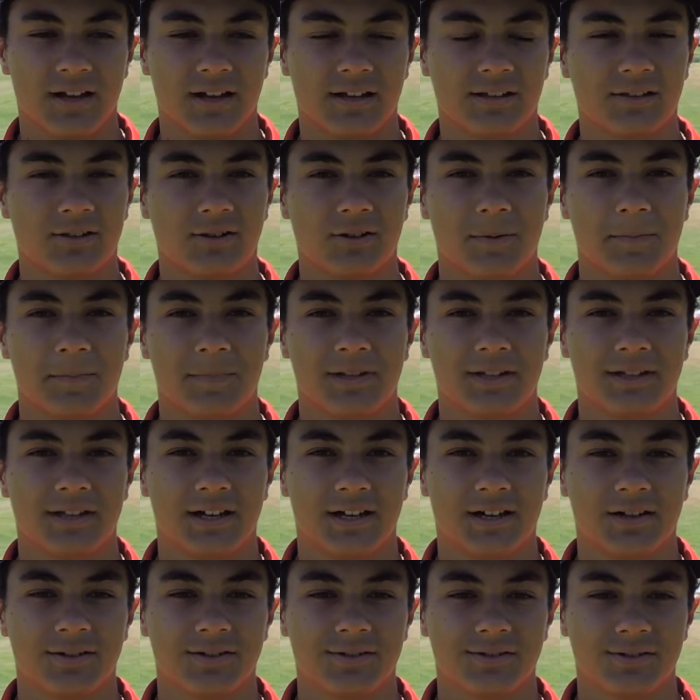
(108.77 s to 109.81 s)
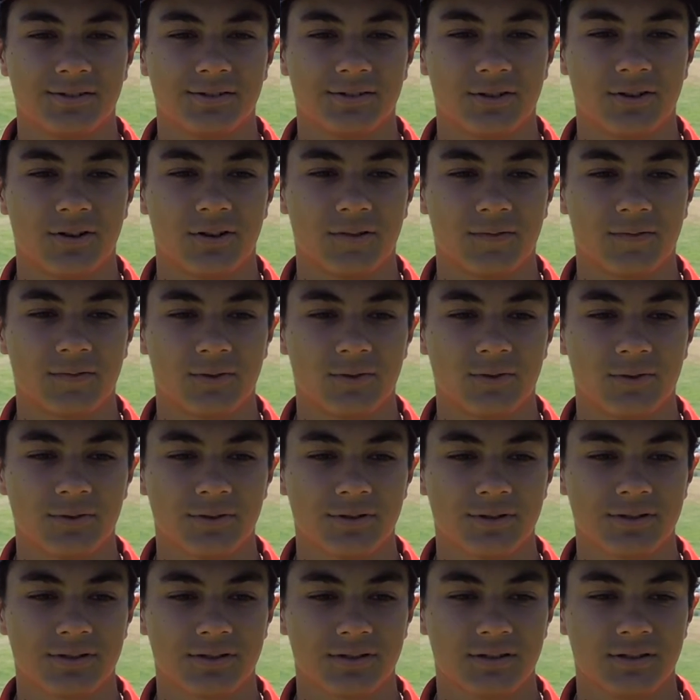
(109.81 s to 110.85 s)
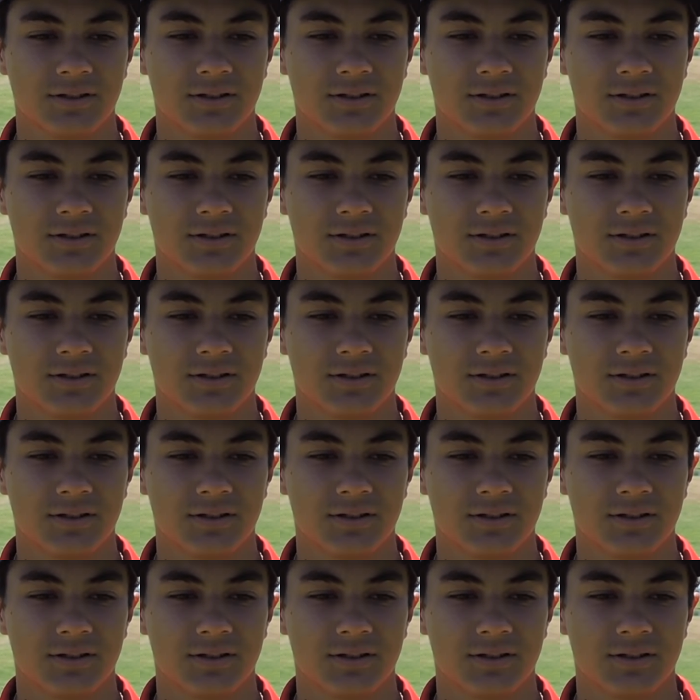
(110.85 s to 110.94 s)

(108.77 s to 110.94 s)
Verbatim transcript: had a little up and downs on the golf course.